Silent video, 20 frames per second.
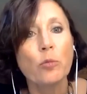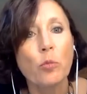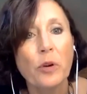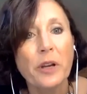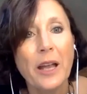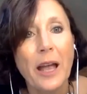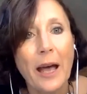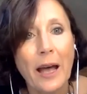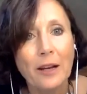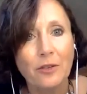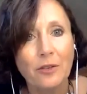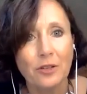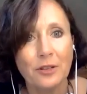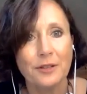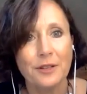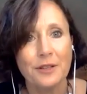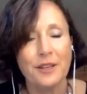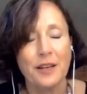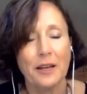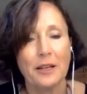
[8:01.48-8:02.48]
react to
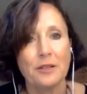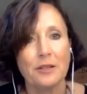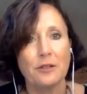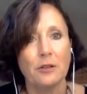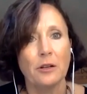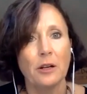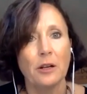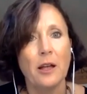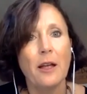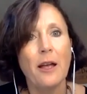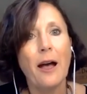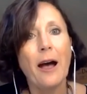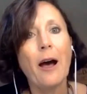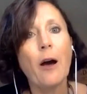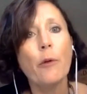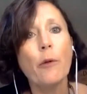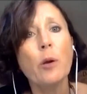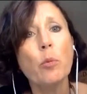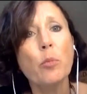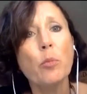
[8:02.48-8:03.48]
disaster? How
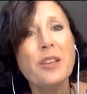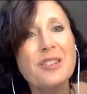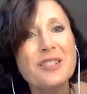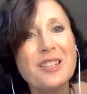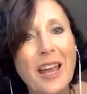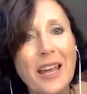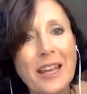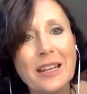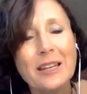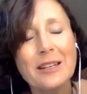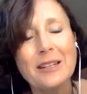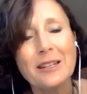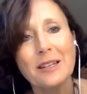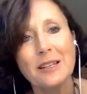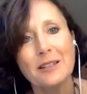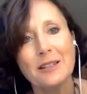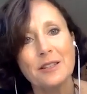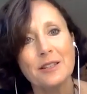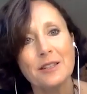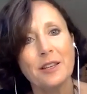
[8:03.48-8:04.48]
can we take into
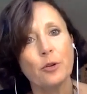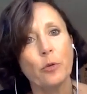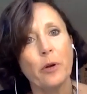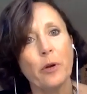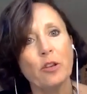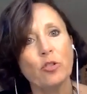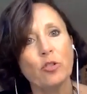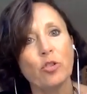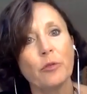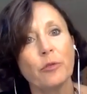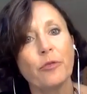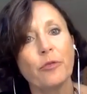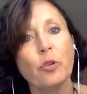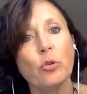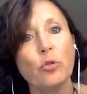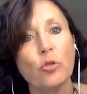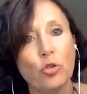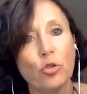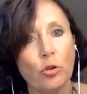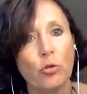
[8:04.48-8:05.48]
consideration
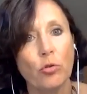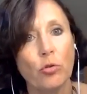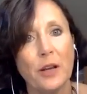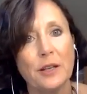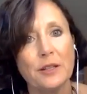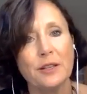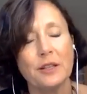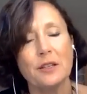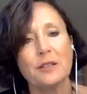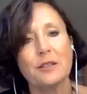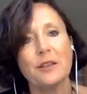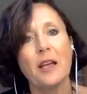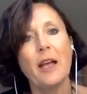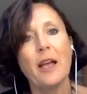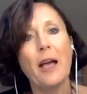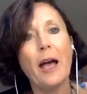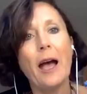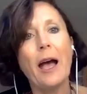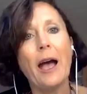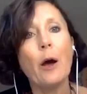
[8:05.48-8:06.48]
future crises?
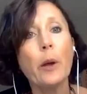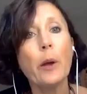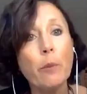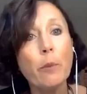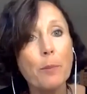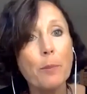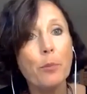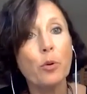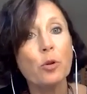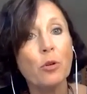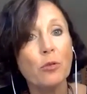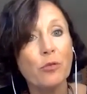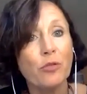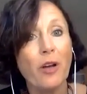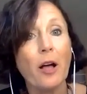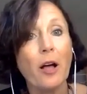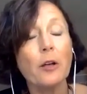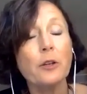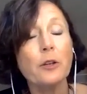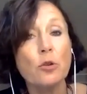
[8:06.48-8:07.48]
How can we put a
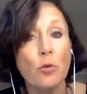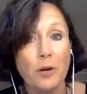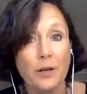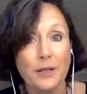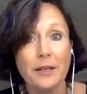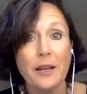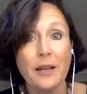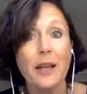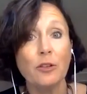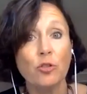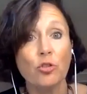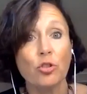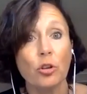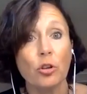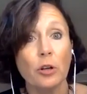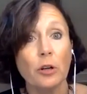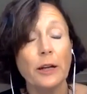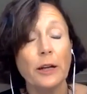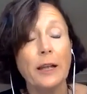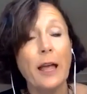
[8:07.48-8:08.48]
value on
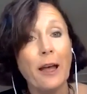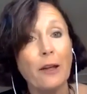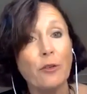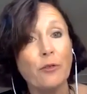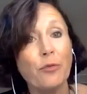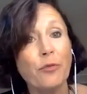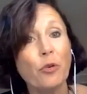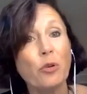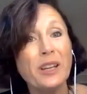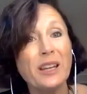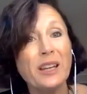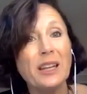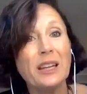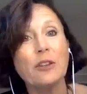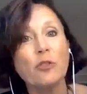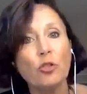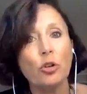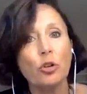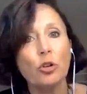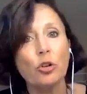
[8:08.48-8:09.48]
nature and fully
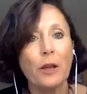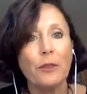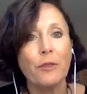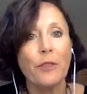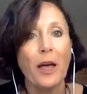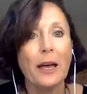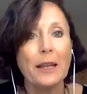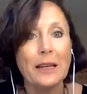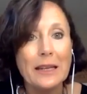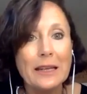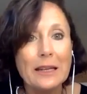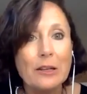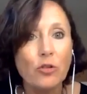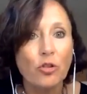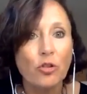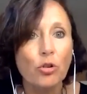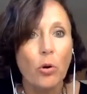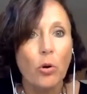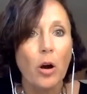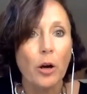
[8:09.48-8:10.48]
integrate that
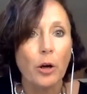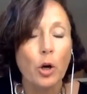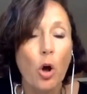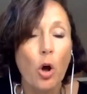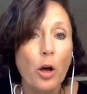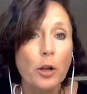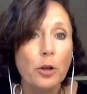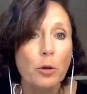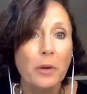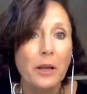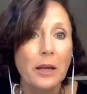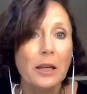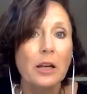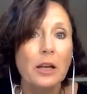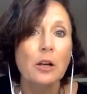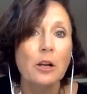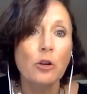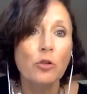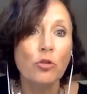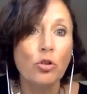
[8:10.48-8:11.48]
into our economy
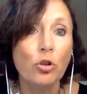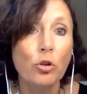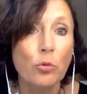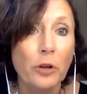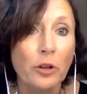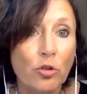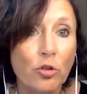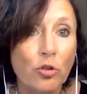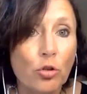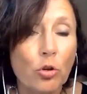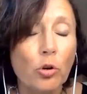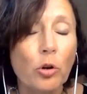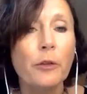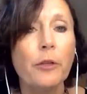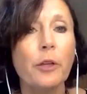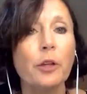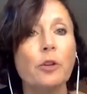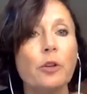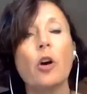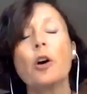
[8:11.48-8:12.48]
to ensure
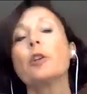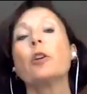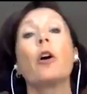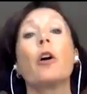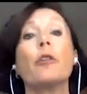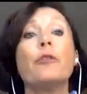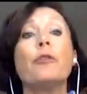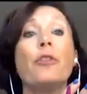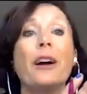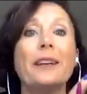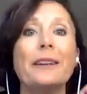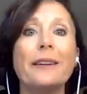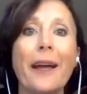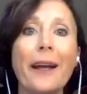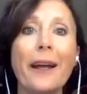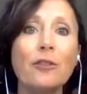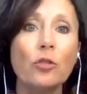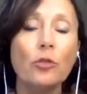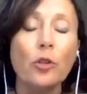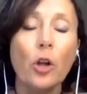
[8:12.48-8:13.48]
that not
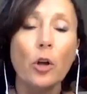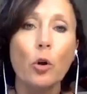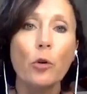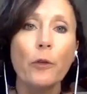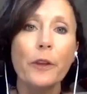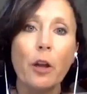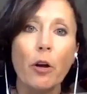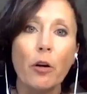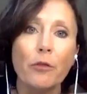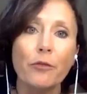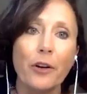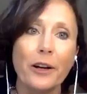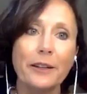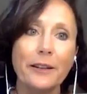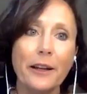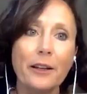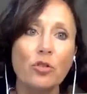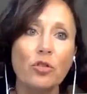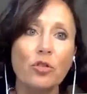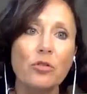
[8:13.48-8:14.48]
only our
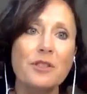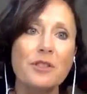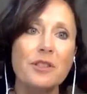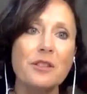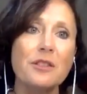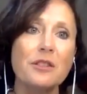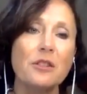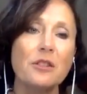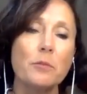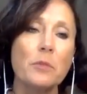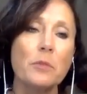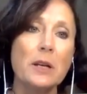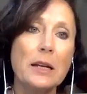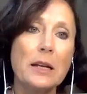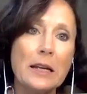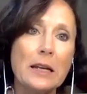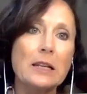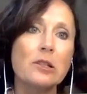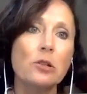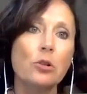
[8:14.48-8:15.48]
financial system
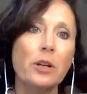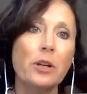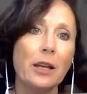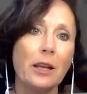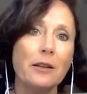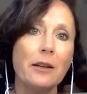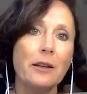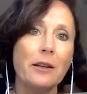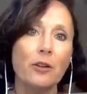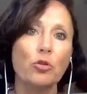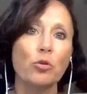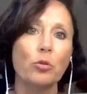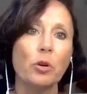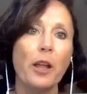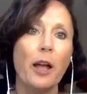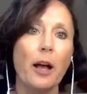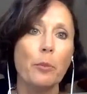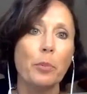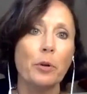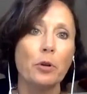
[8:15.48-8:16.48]
is looking at natural
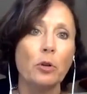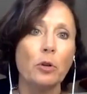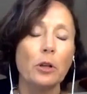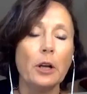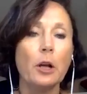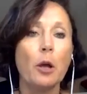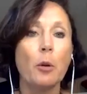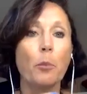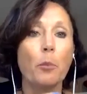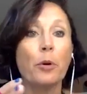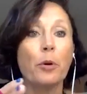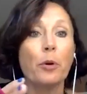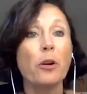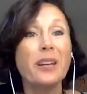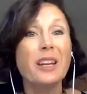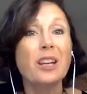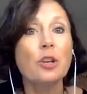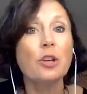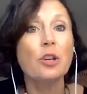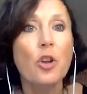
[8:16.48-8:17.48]
capital, but our
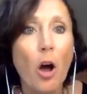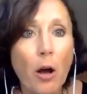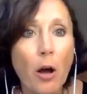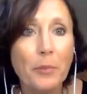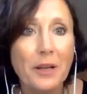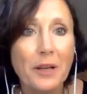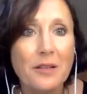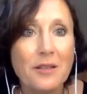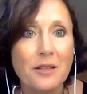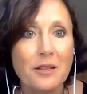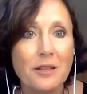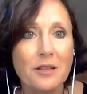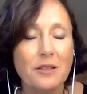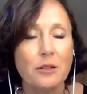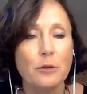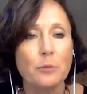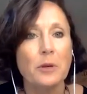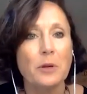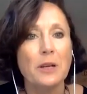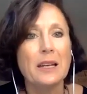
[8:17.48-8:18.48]
economic
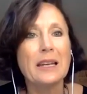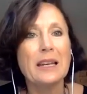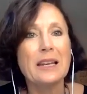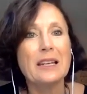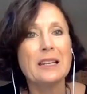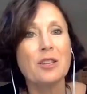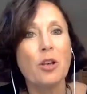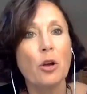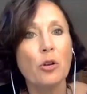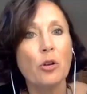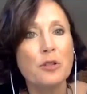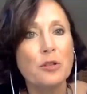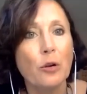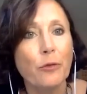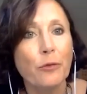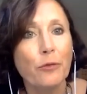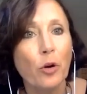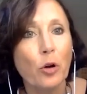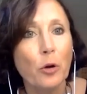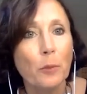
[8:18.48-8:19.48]
system is also
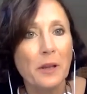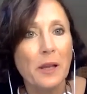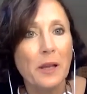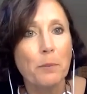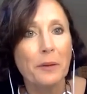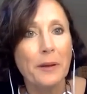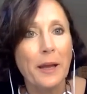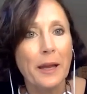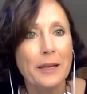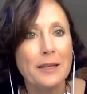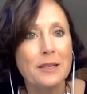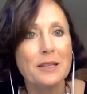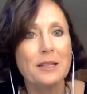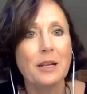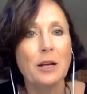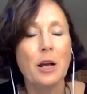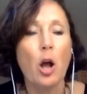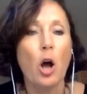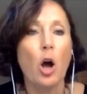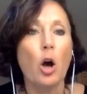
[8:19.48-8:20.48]
firmly based
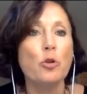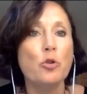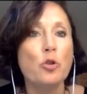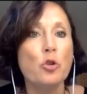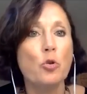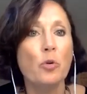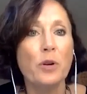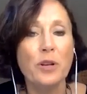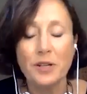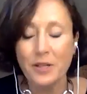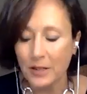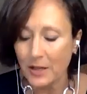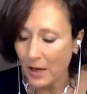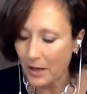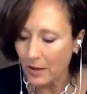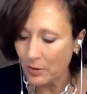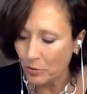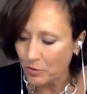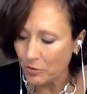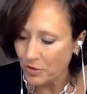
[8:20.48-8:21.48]
on new
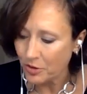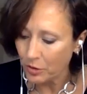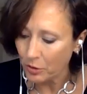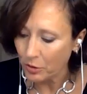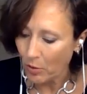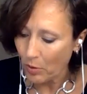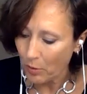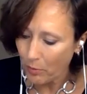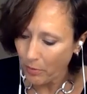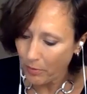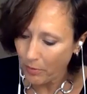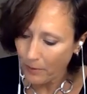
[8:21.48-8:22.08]
indicators to growth.